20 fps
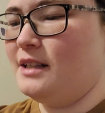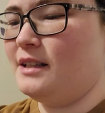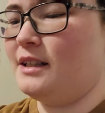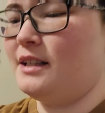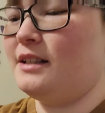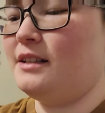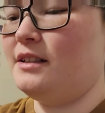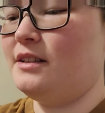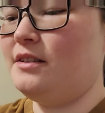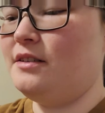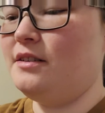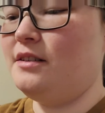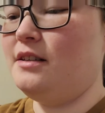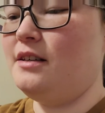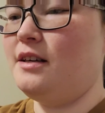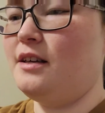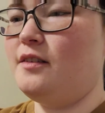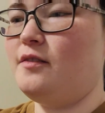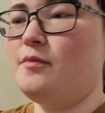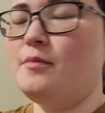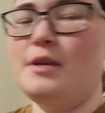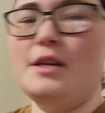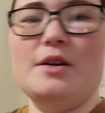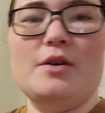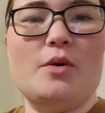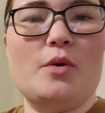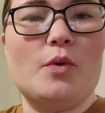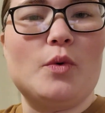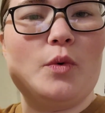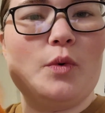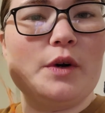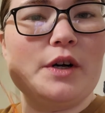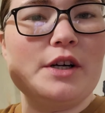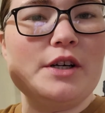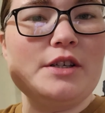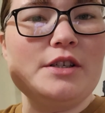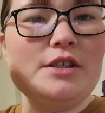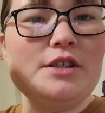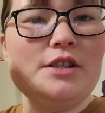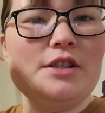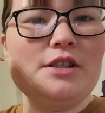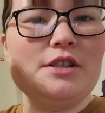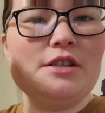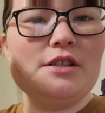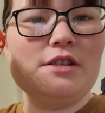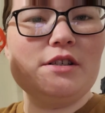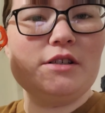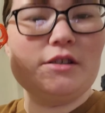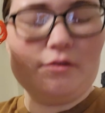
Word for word: they literally gave me orange